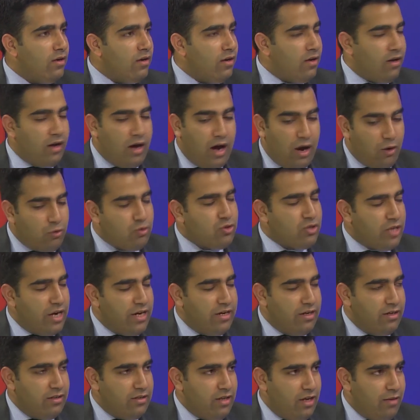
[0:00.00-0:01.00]

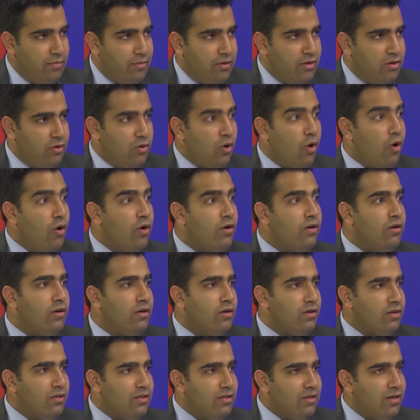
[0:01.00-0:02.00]
outsiders, I mean
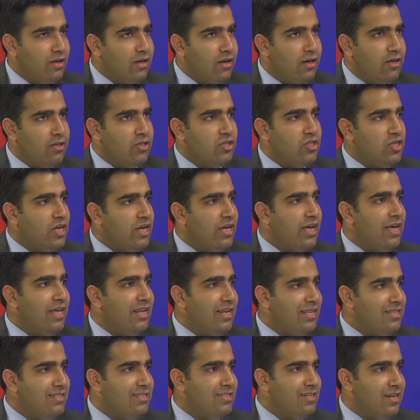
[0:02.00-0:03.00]

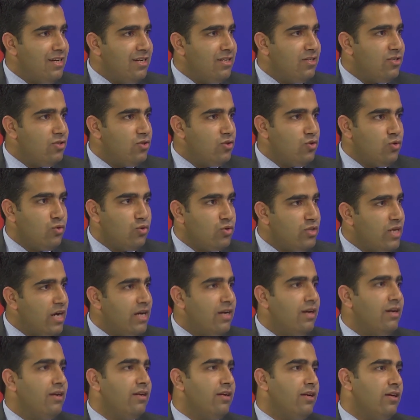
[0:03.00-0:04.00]
non-JK residents to
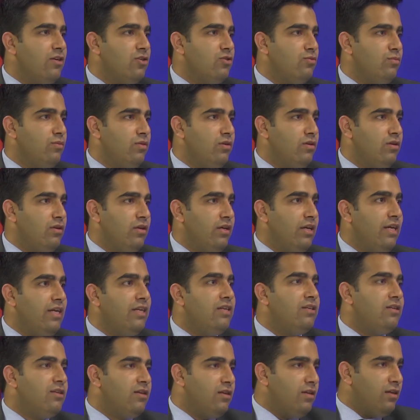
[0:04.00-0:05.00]
settle in Kashmir.
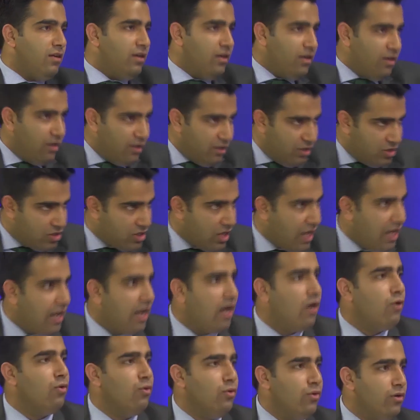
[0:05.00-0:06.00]
It
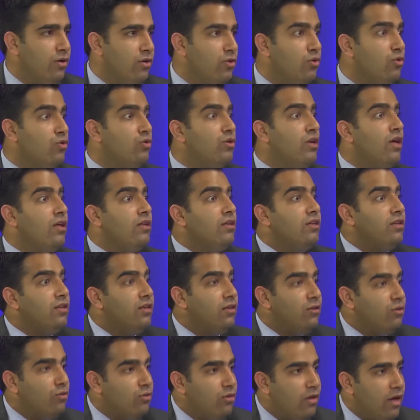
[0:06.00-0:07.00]
disallowed
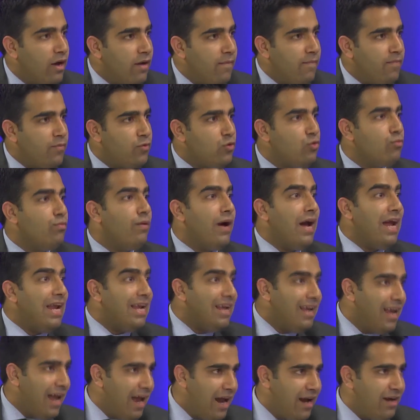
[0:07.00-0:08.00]
to them to buy
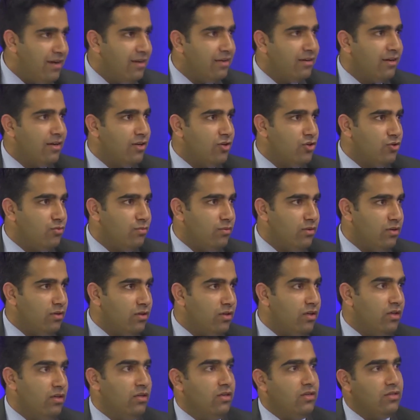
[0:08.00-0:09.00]
land in Kashmir.
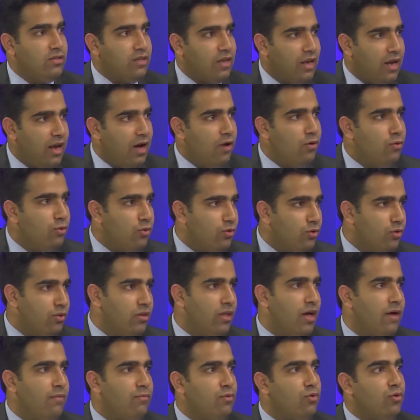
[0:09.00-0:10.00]
It disallowed to
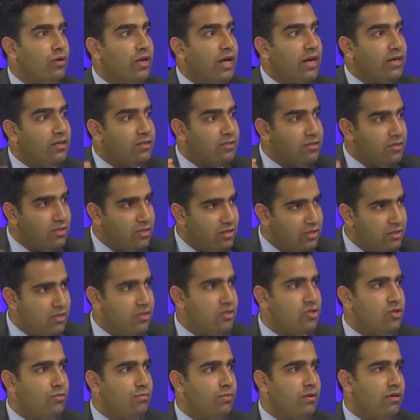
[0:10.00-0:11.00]
them to get
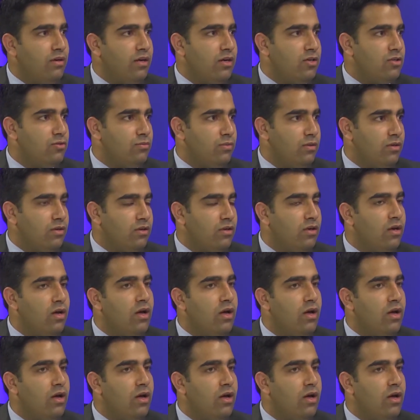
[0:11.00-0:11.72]
citizenship in Kashmir.